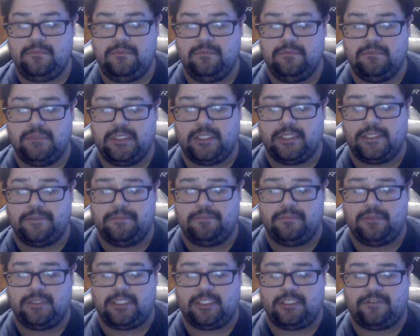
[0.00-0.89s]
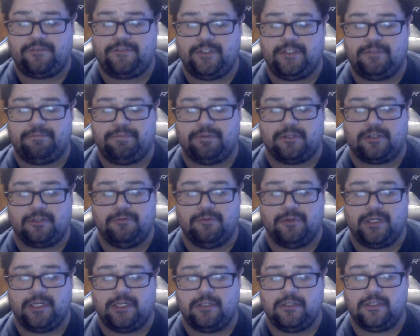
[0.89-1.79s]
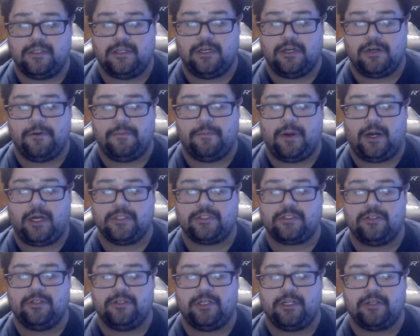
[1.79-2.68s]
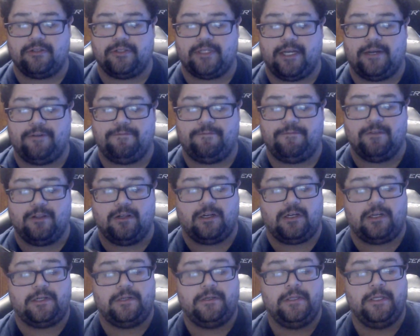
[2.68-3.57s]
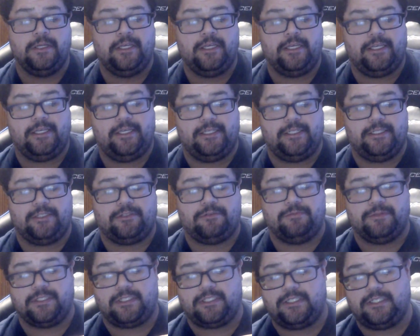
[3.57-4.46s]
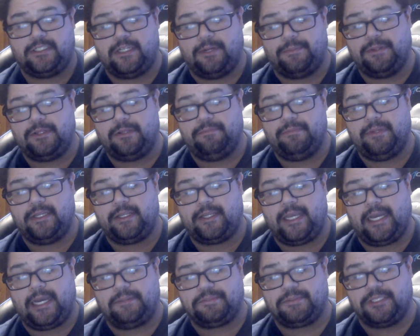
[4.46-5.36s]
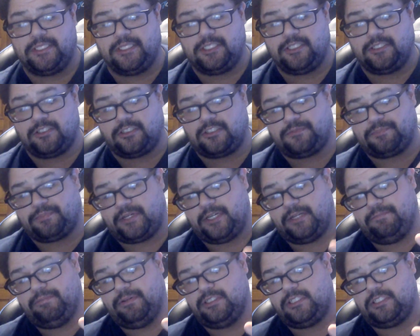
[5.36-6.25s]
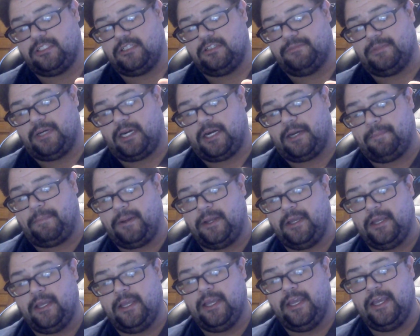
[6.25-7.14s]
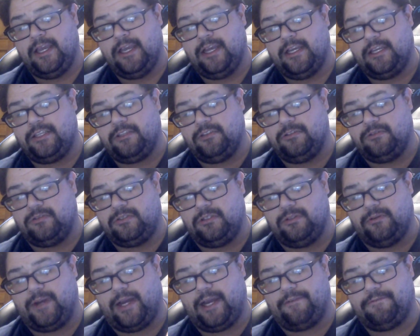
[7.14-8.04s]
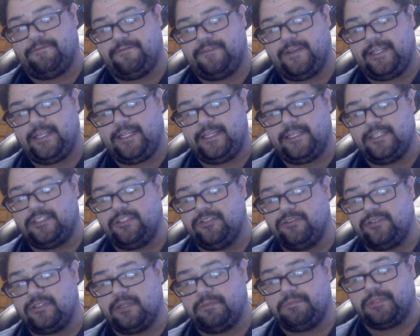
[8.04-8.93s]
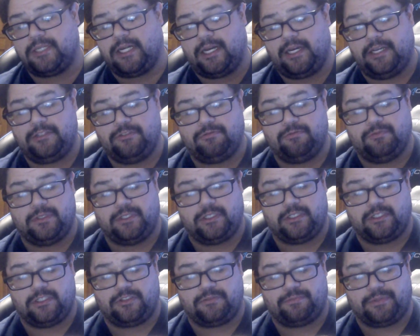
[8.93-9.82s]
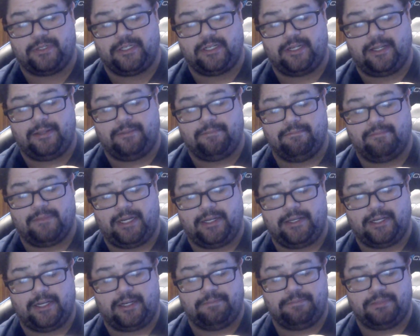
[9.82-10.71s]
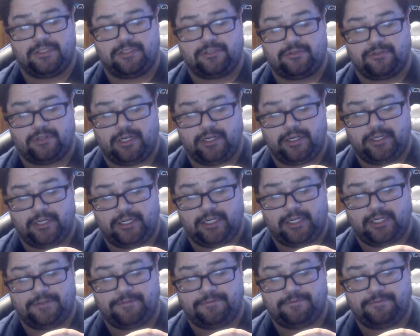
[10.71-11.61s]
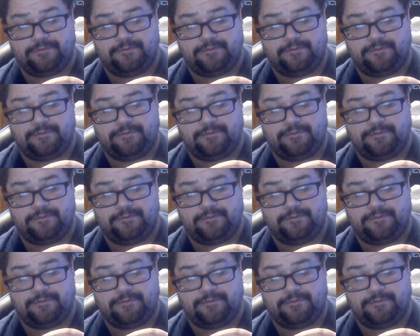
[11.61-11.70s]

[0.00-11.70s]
But these feed pretty well. Also, another downfall is with some of the mid caps, since it's a spring pushing them up, you do have feeding issues sometimes where the spring might not be strong enough.